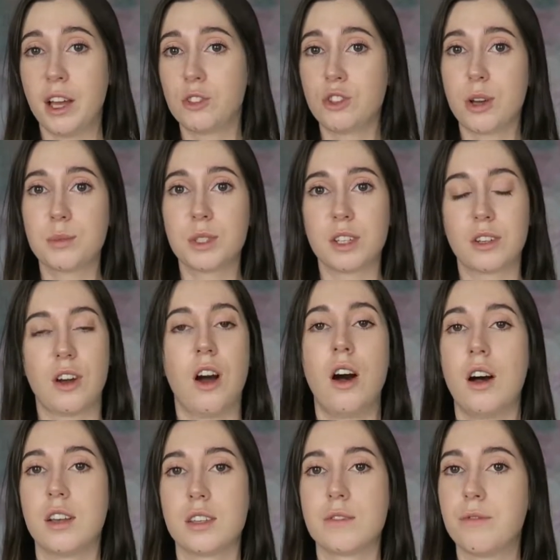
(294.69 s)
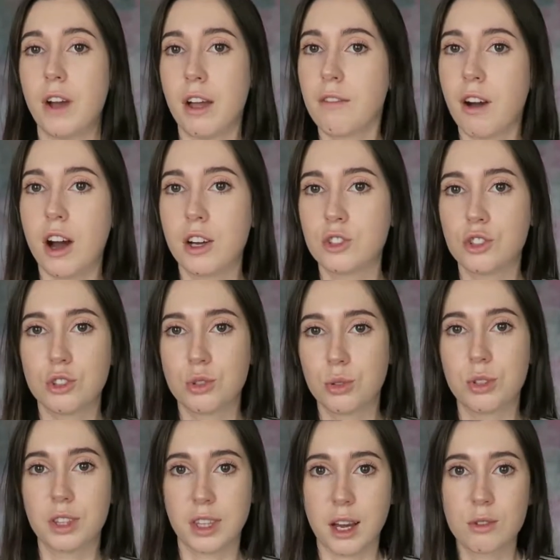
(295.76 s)
backdrops that cost $500
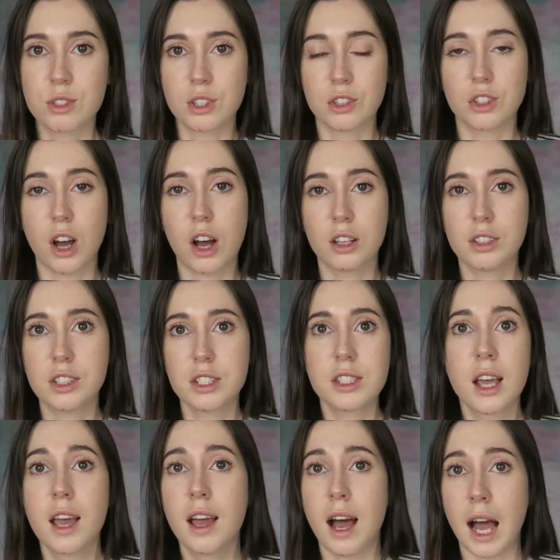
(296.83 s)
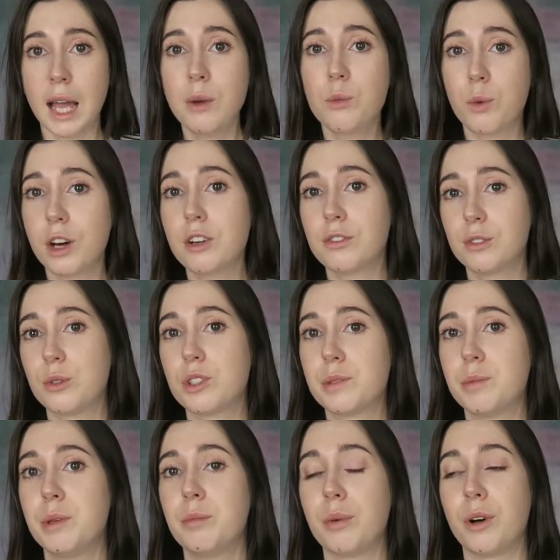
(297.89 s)
to $1,000 I'm one of those
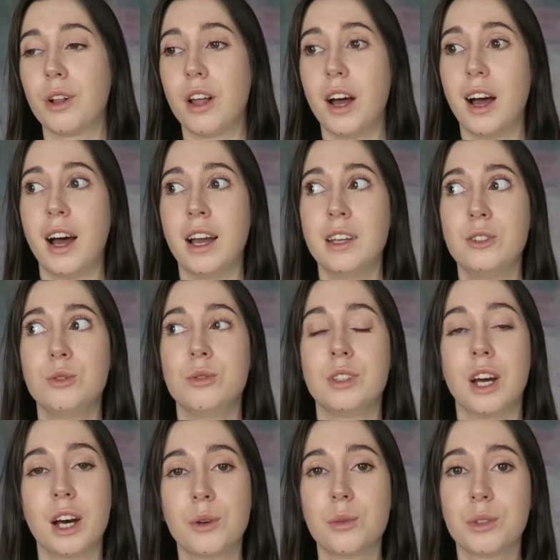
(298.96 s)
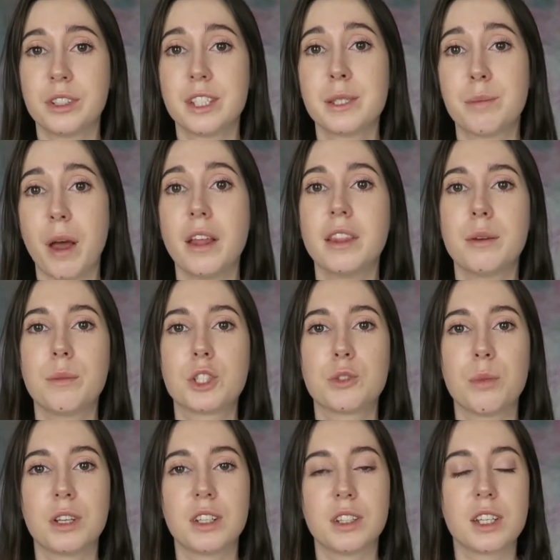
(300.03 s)
people. I do not want to spend that
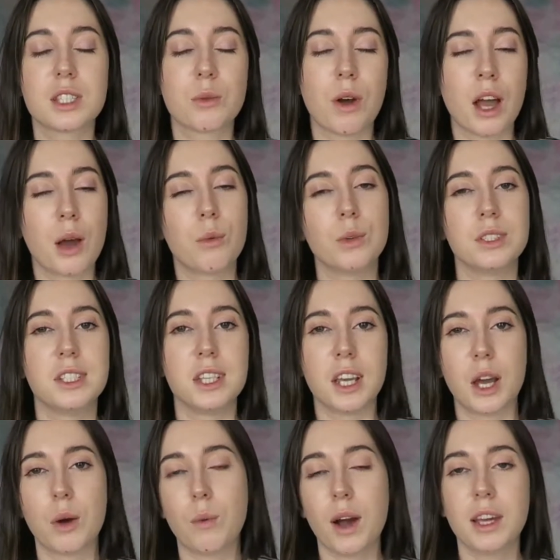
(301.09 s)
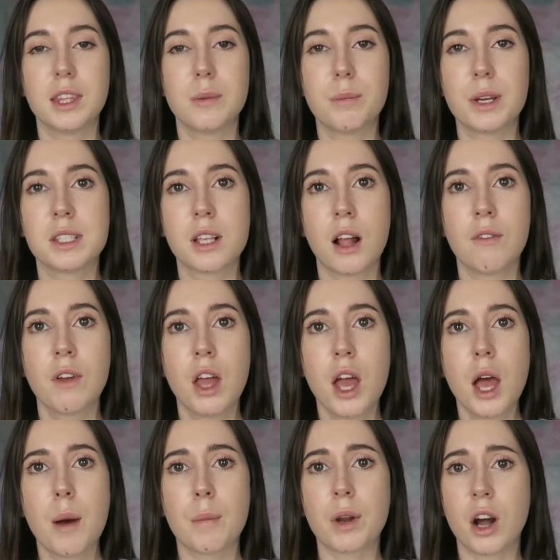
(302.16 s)
much money. That's why I would DIY them myself.
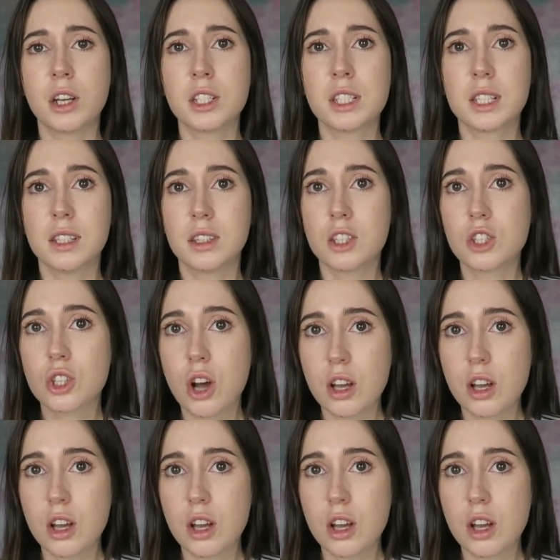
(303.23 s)
But honestly, this